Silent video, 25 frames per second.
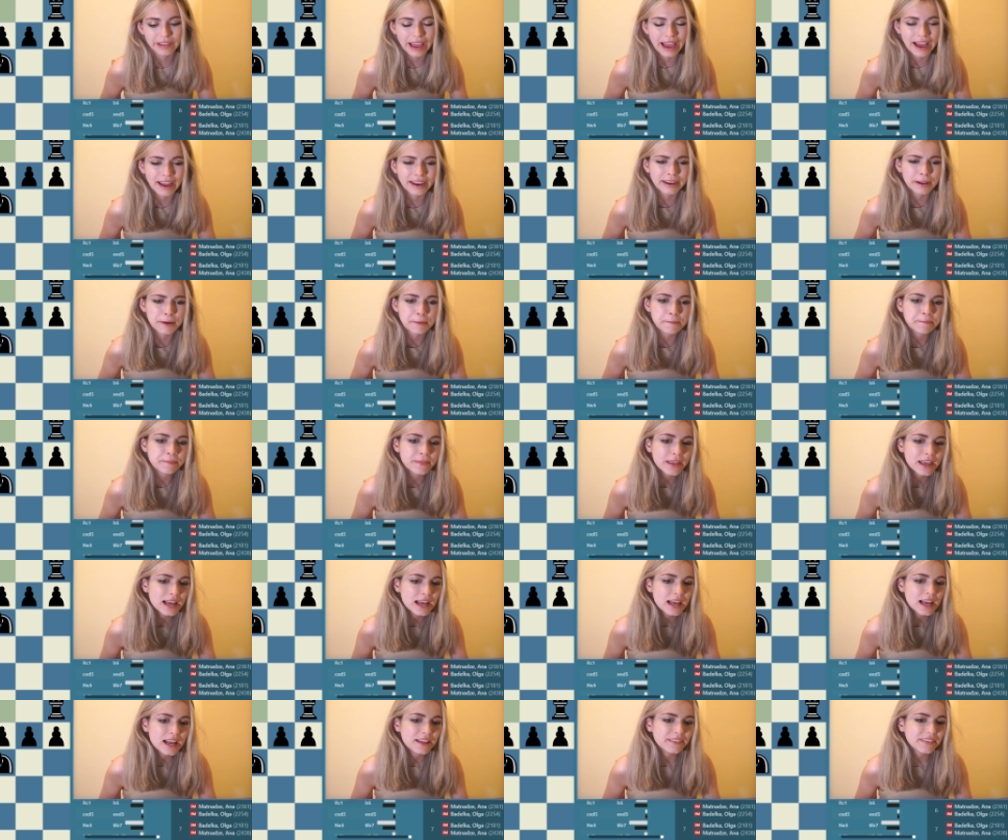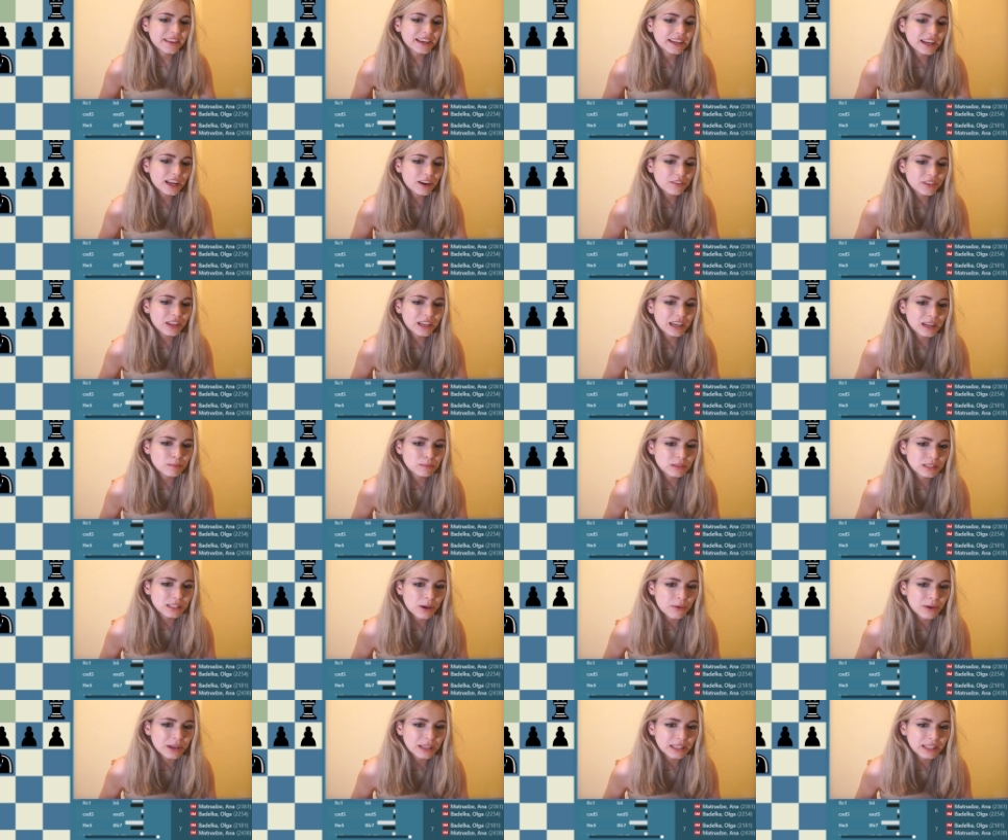And the idea of the
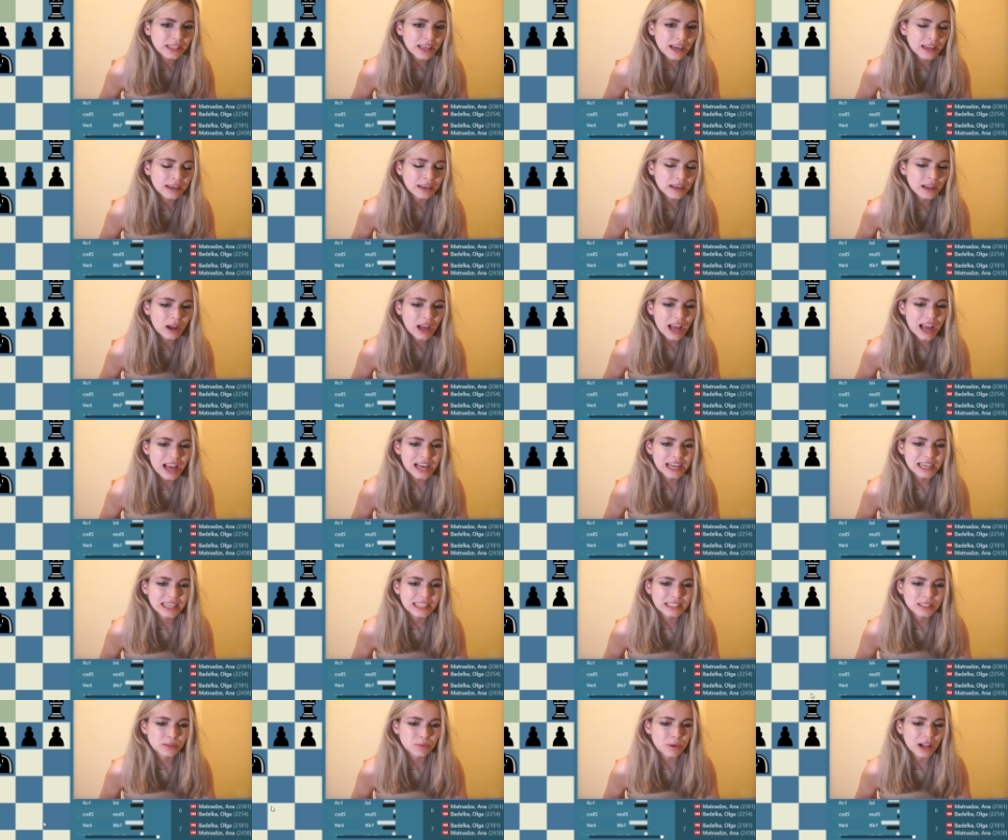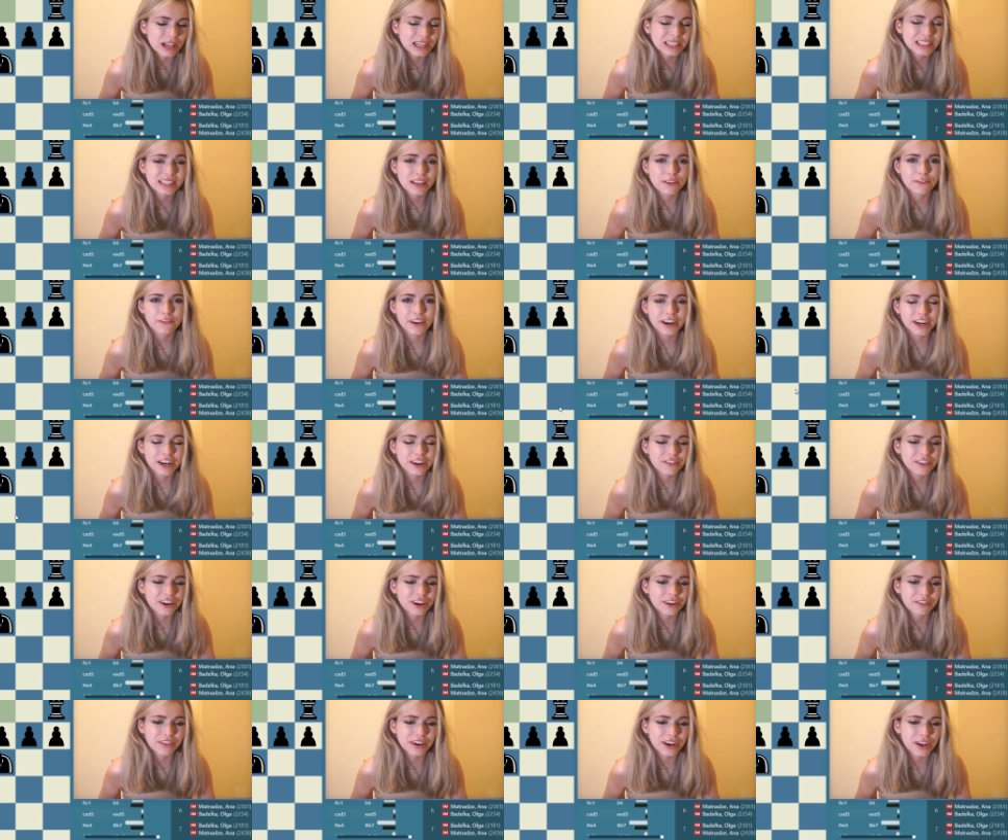Nimzo Indian is, well, it's a
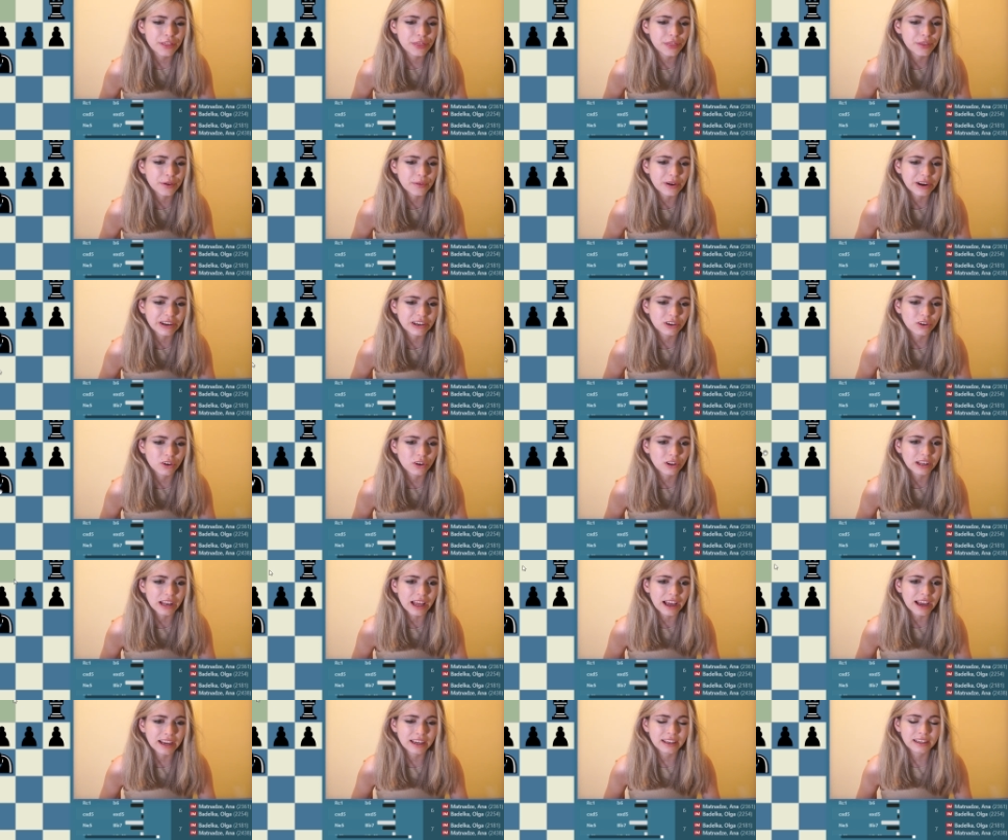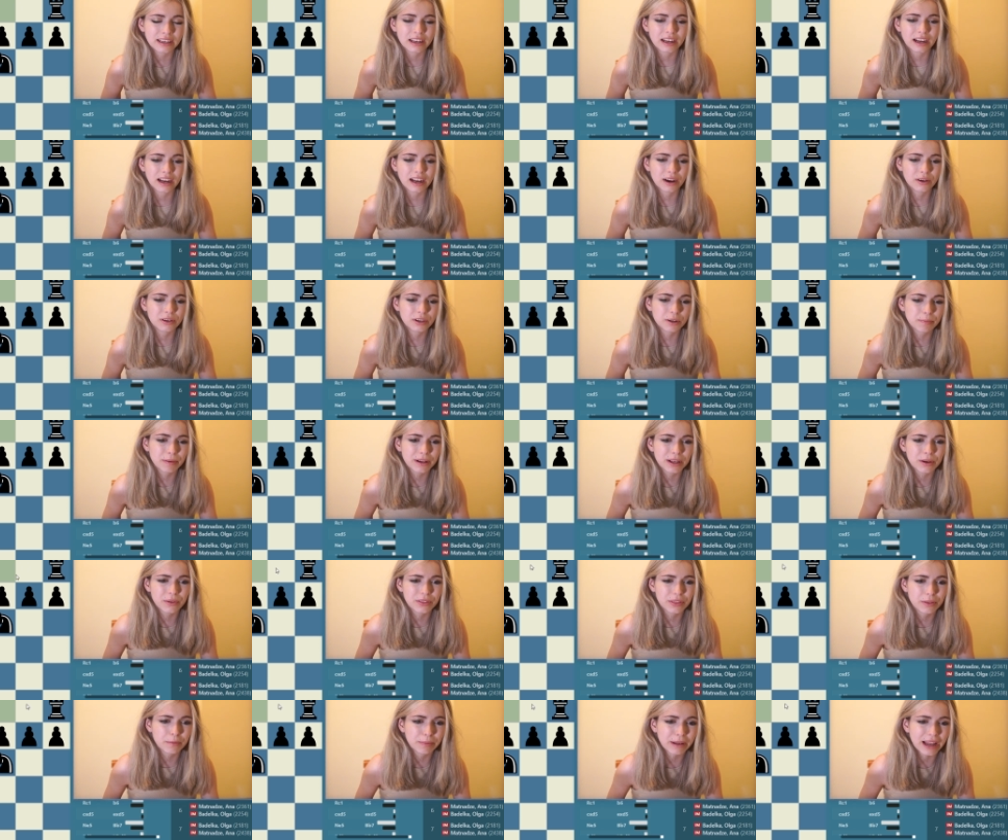very theoretical line when you play
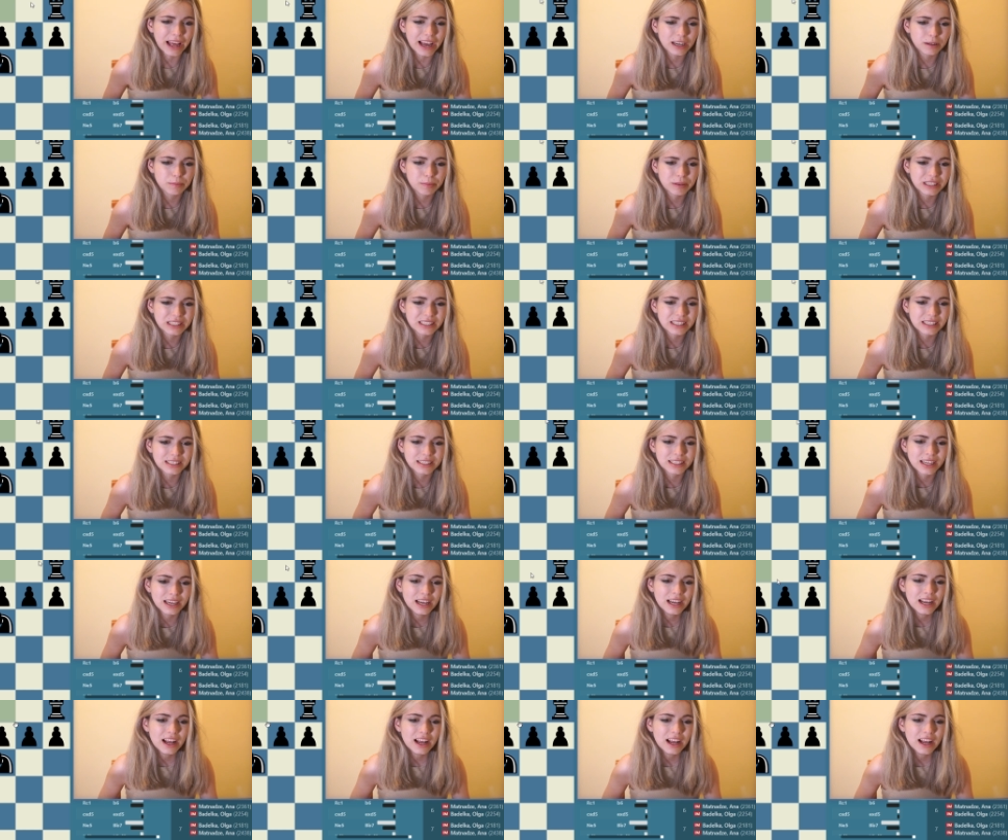with the black pieces.